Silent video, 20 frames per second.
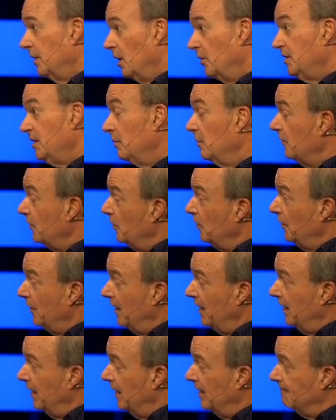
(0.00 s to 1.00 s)
Now, some of you are
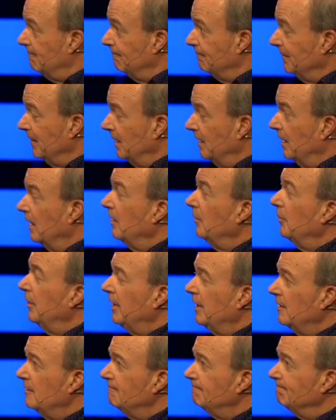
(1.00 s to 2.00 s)
thinking,
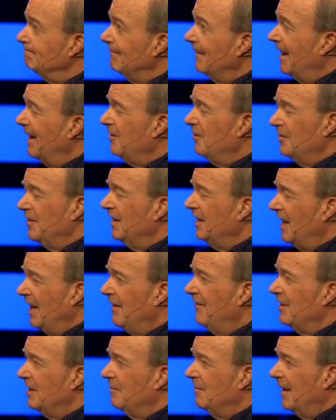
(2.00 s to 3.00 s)
well, I don't think I
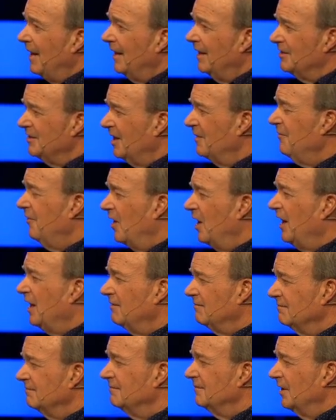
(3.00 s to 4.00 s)
have any baggage, I'm
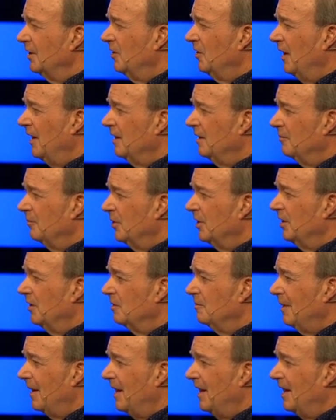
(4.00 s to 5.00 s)
fine. You know, I had a pretty
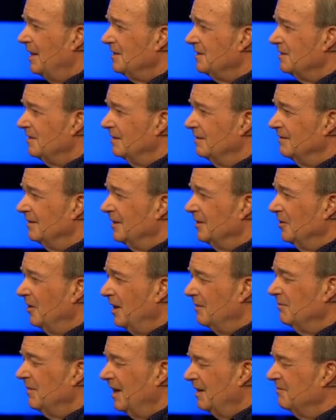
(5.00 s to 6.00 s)
good past, and you know,
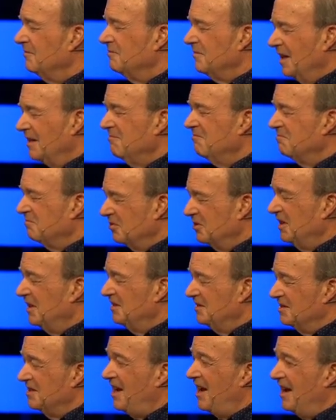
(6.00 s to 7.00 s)
I'm
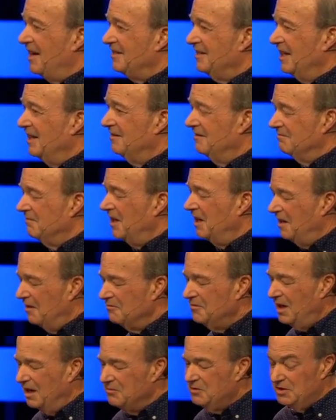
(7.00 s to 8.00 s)
pretty intact.
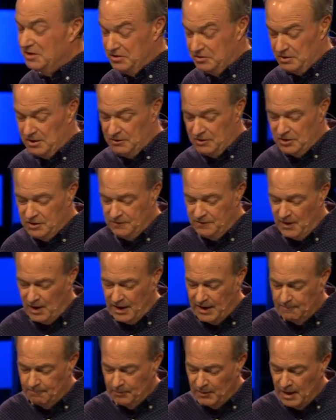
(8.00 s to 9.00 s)
I'm just doing just
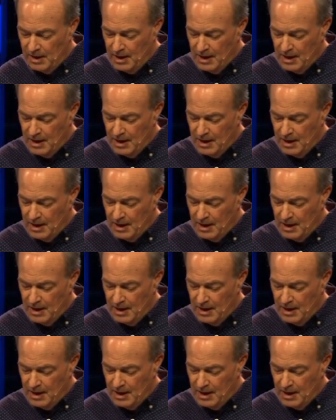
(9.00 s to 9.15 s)
fine.